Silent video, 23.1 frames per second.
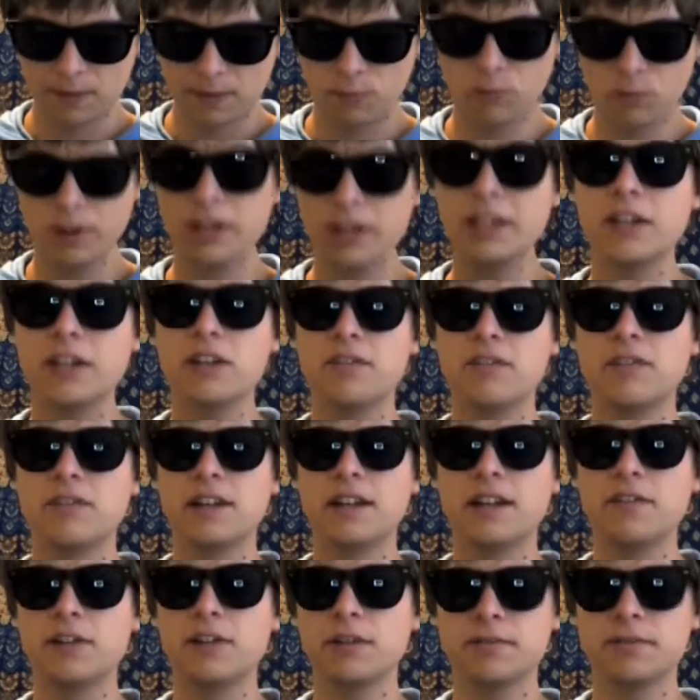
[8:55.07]
Really good
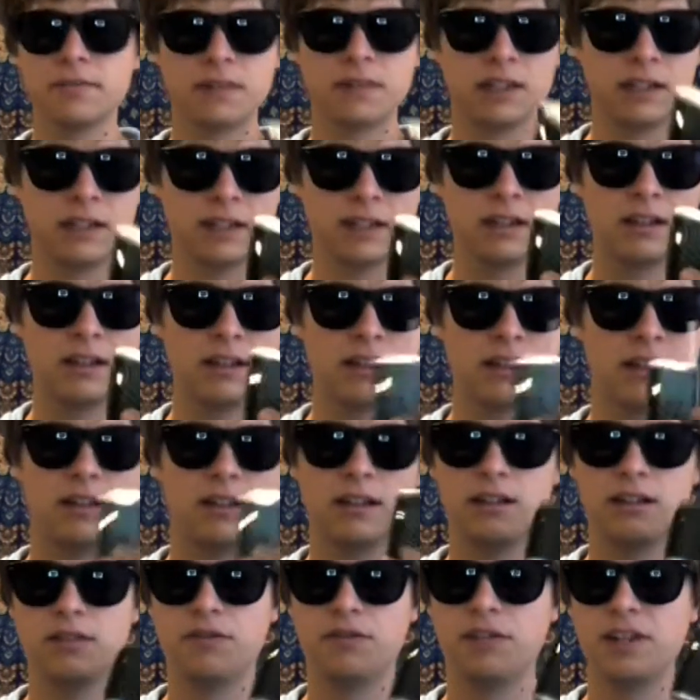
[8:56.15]
flavor.
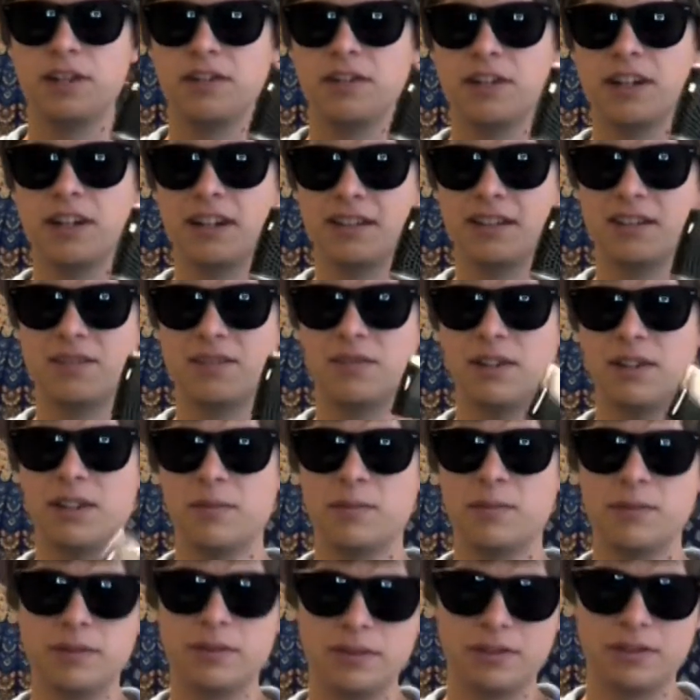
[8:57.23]
Flavor out of this
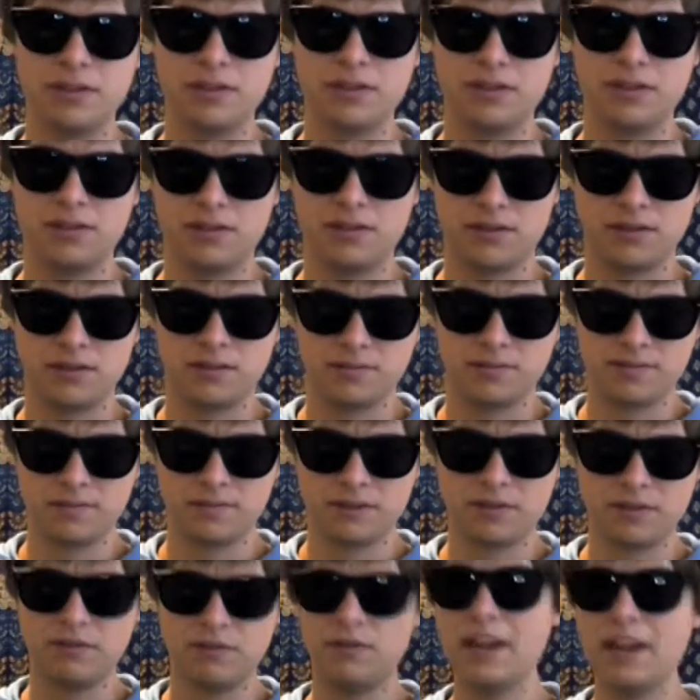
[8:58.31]
vape is
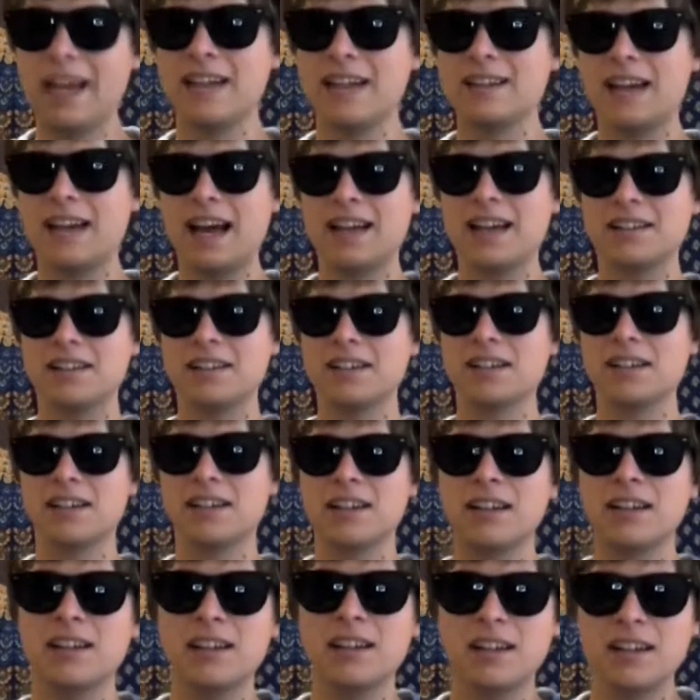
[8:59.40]

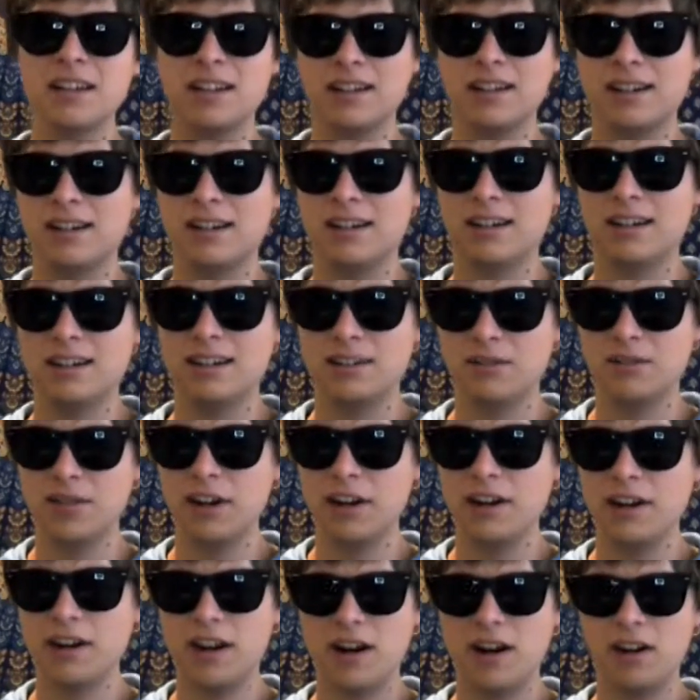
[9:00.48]
fantastic. It's
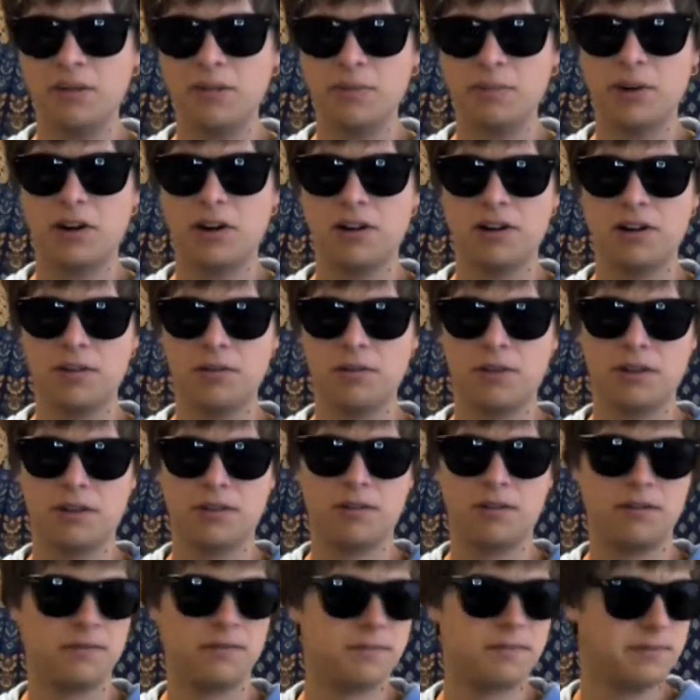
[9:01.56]
very on par
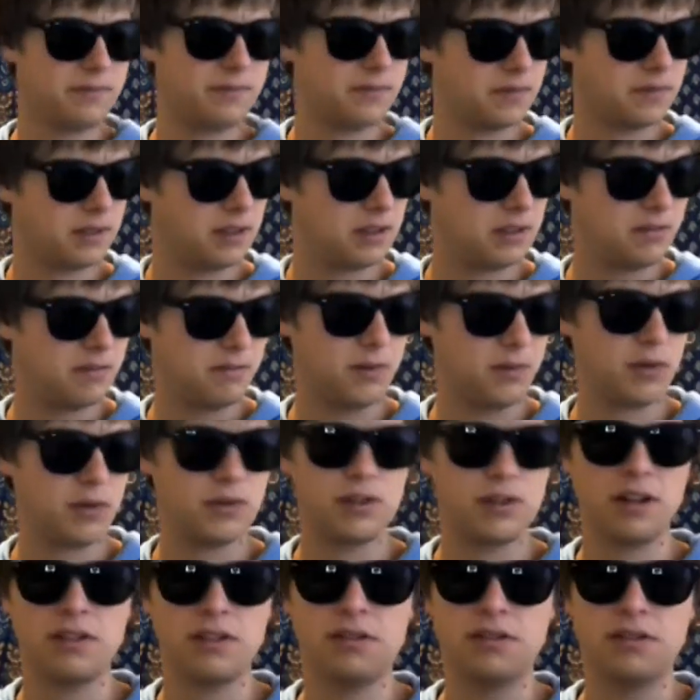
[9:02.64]
with
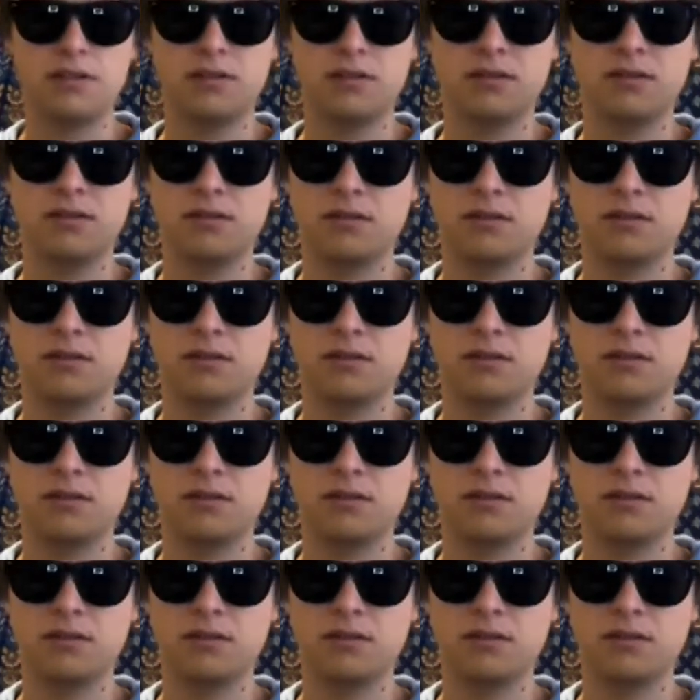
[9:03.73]
most other